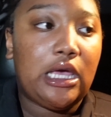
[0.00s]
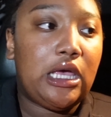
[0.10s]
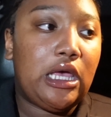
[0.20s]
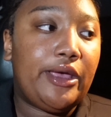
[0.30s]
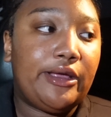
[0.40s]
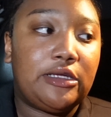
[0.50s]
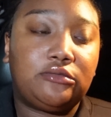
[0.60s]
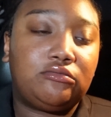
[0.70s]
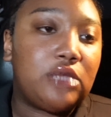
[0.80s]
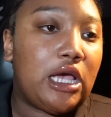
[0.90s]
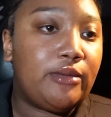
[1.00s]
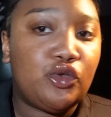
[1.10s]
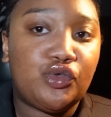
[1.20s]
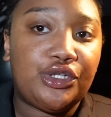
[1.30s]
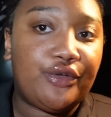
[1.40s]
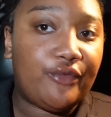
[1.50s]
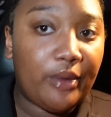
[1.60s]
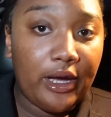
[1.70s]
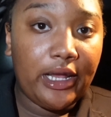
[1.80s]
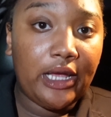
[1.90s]
I'm using different
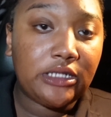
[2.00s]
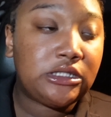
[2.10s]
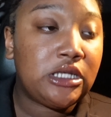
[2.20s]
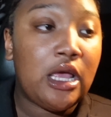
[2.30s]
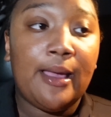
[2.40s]
products.